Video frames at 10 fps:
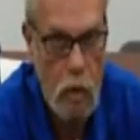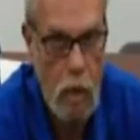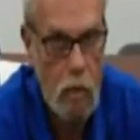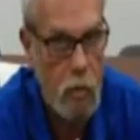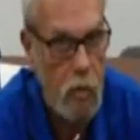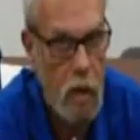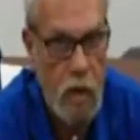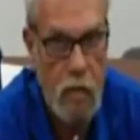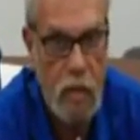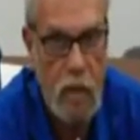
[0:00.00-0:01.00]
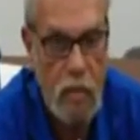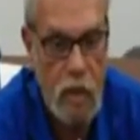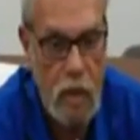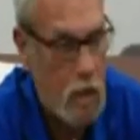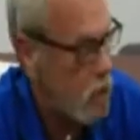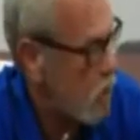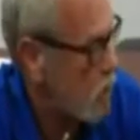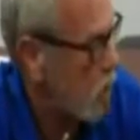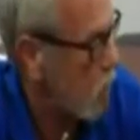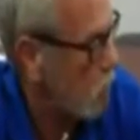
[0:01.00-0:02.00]
Okay, very, very, very easy
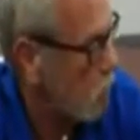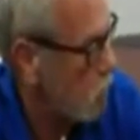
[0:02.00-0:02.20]
sell.